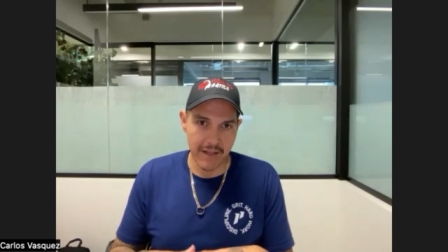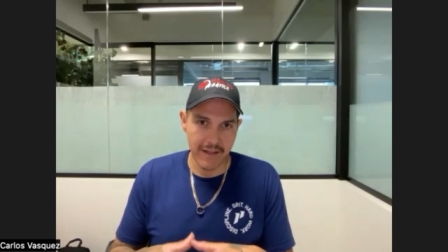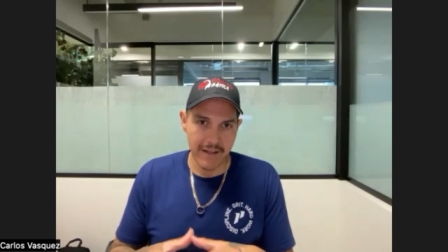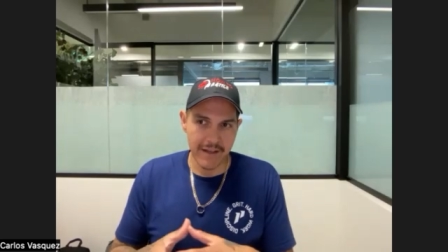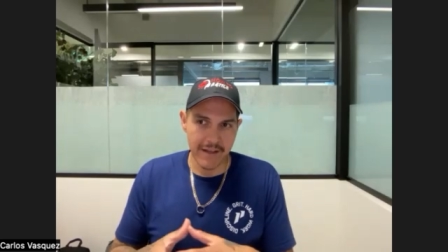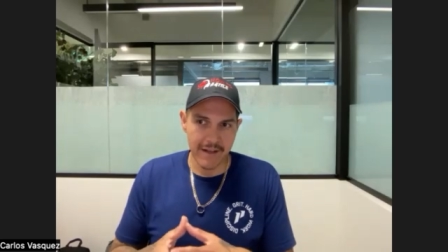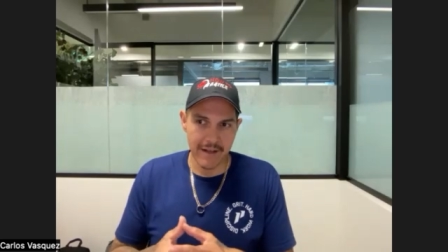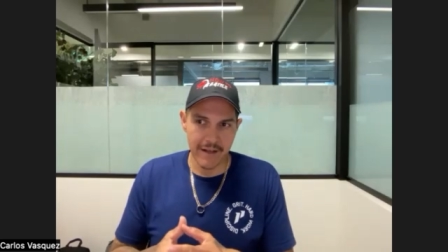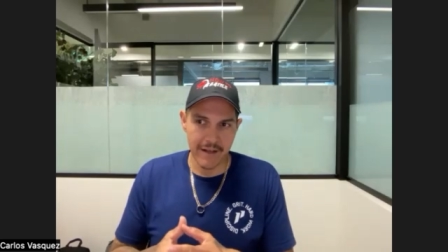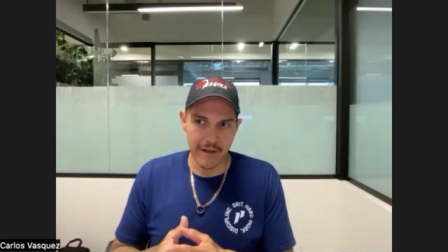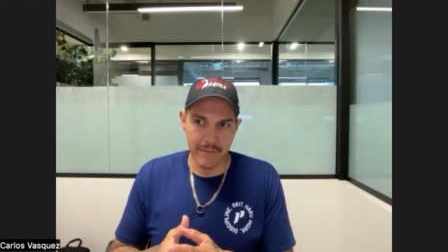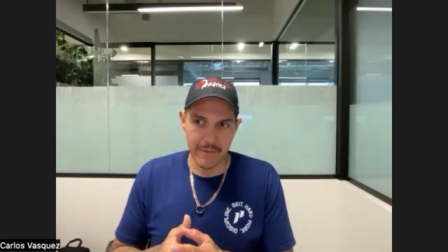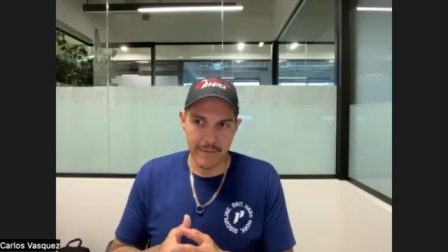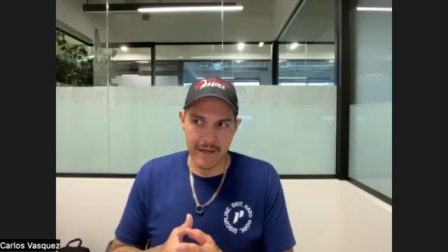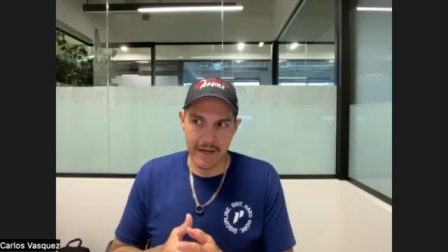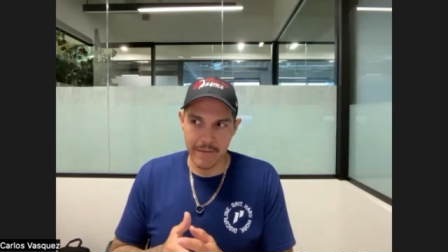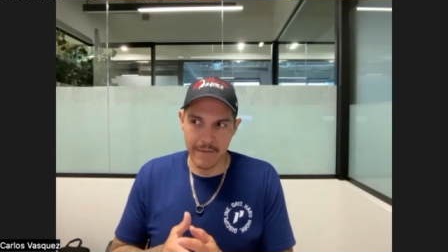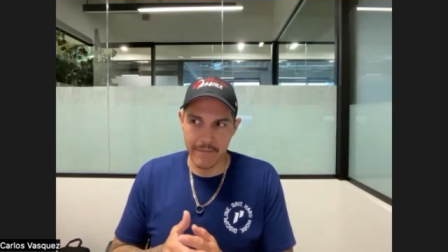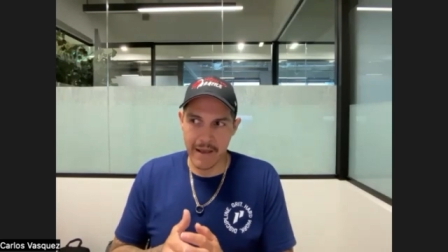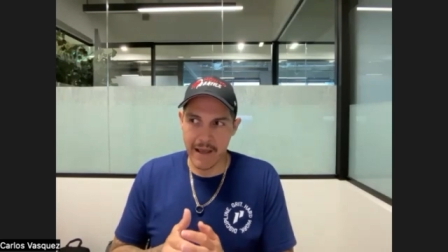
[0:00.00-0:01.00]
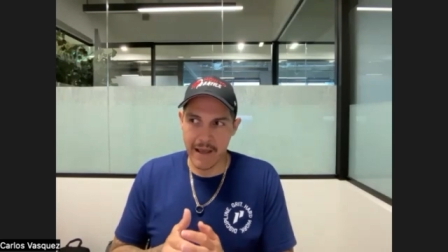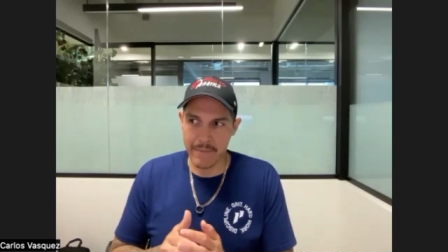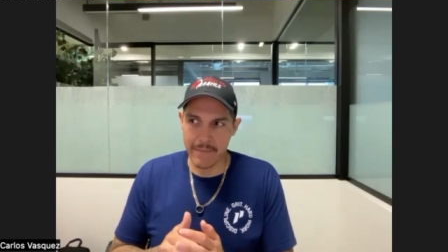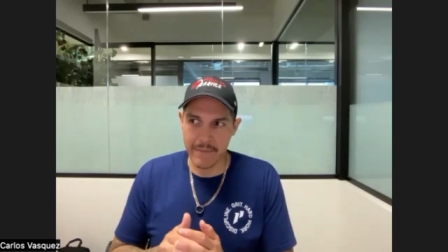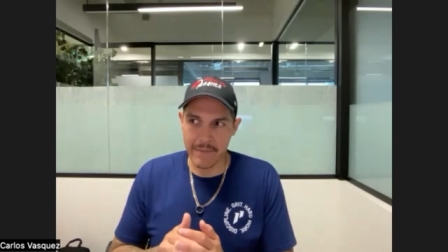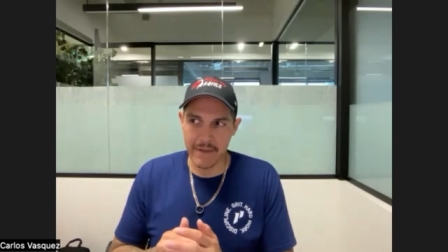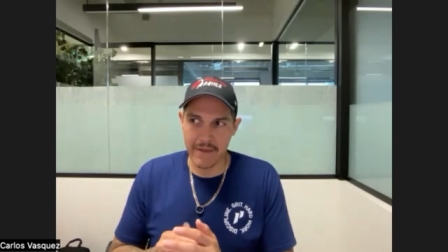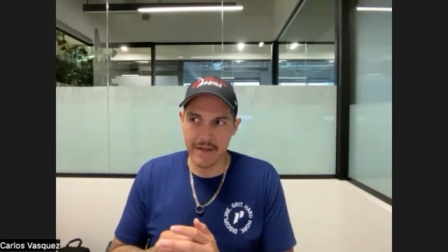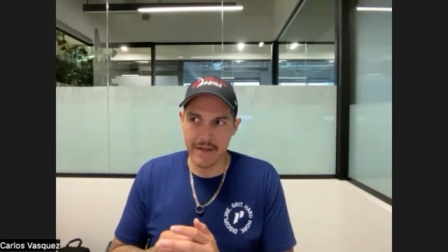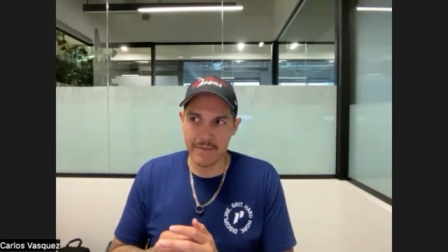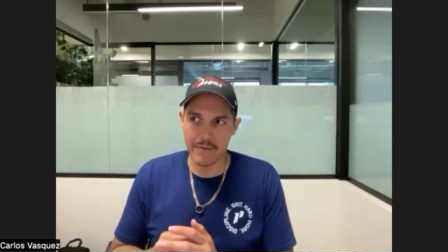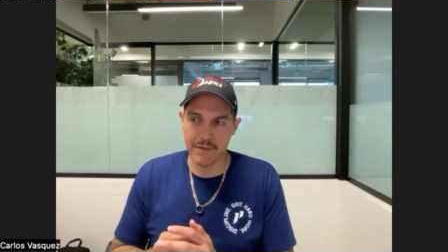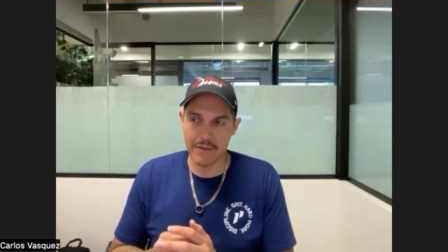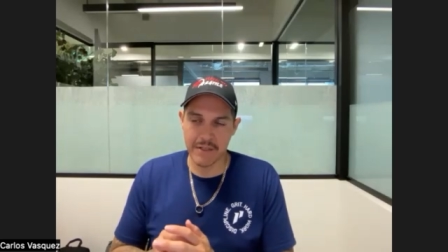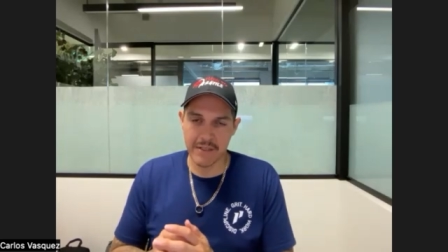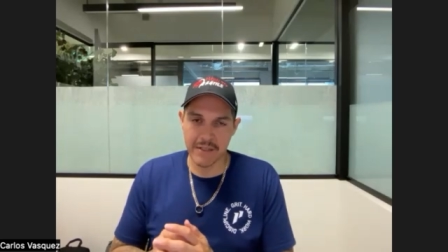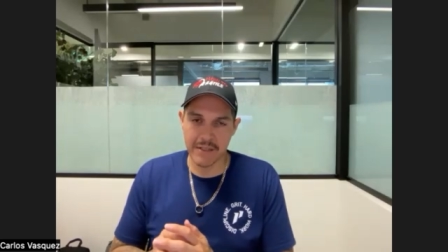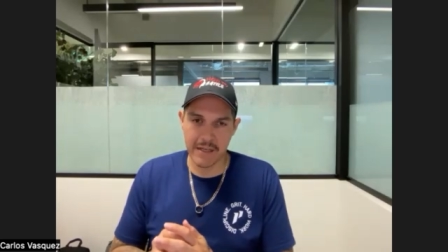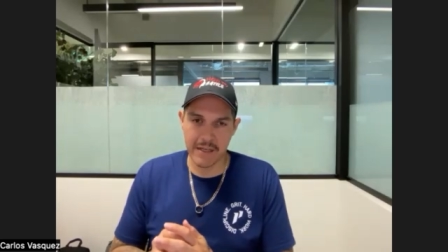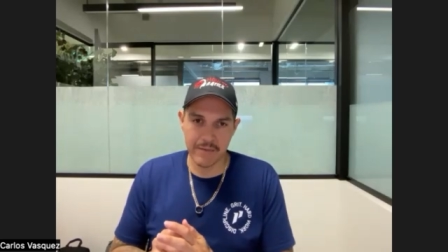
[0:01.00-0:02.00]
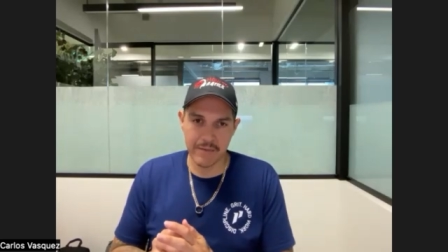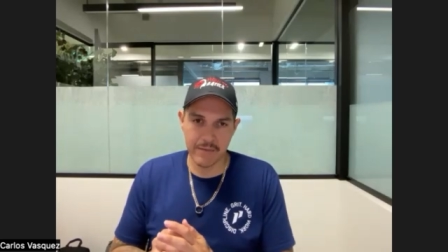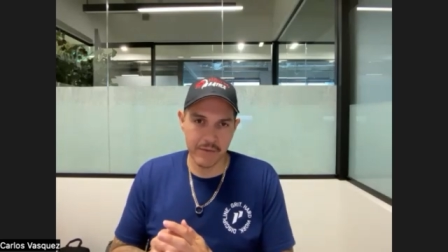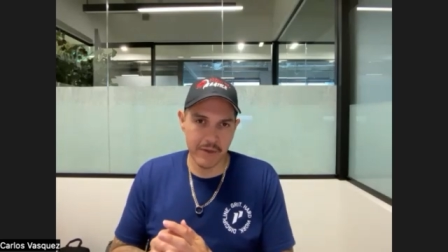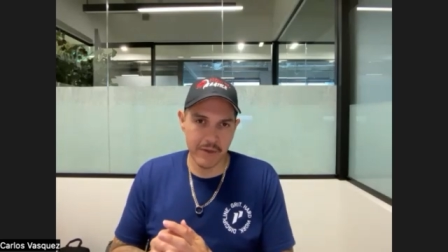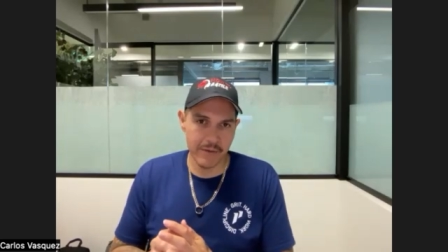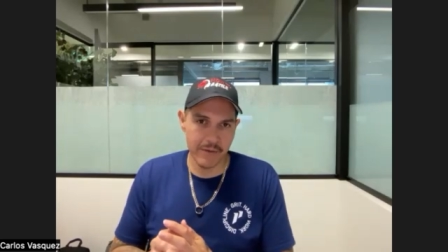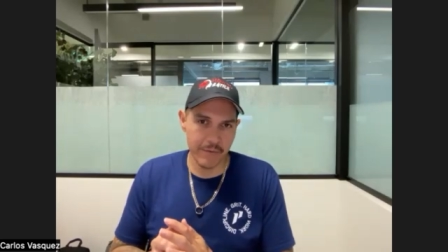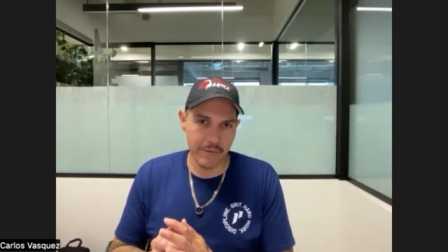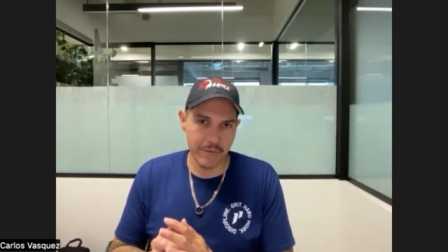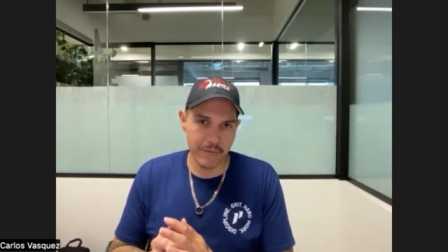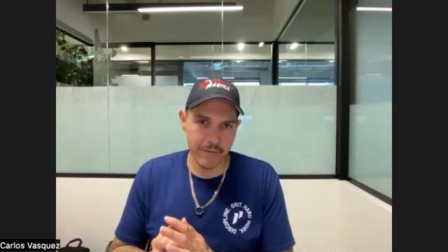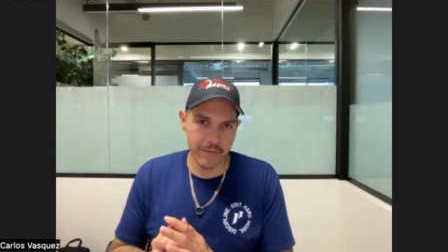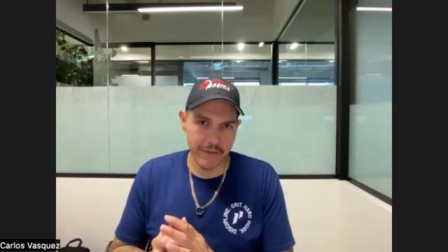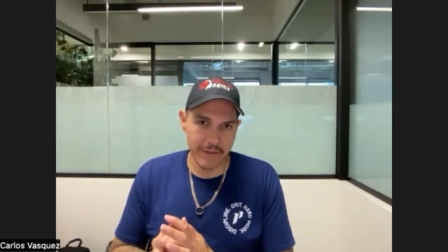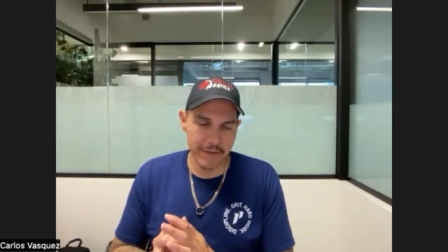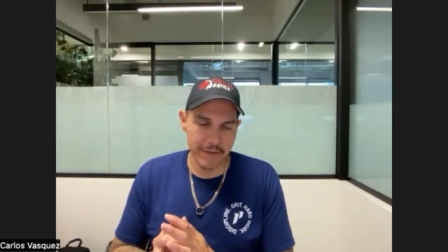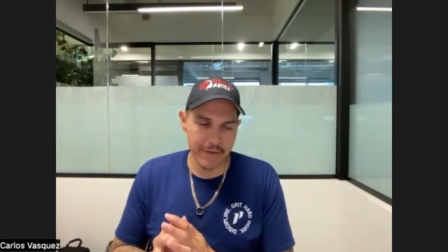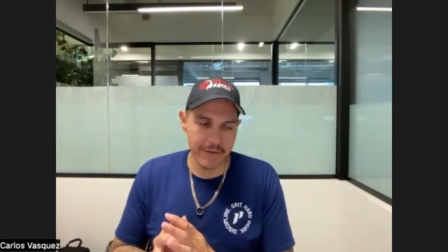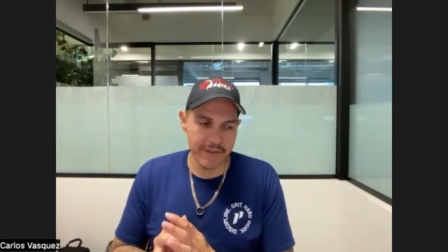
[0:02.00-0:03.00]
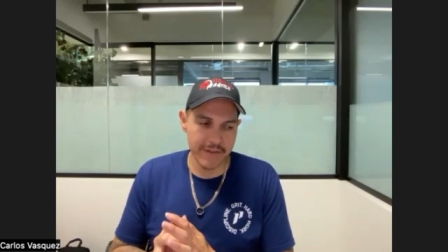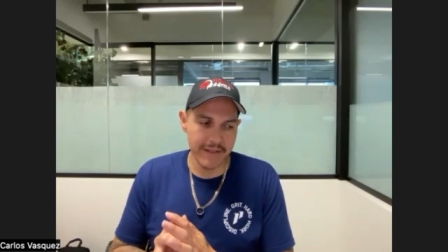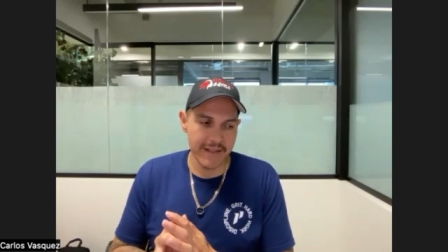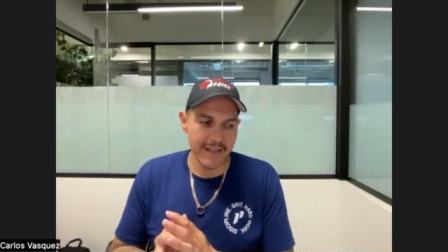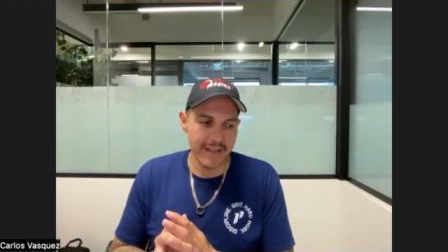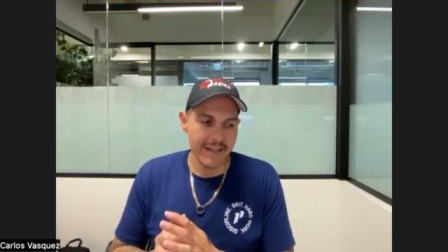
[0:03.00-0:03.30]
um, and i'm happy and i'm successful and i'm fulfilled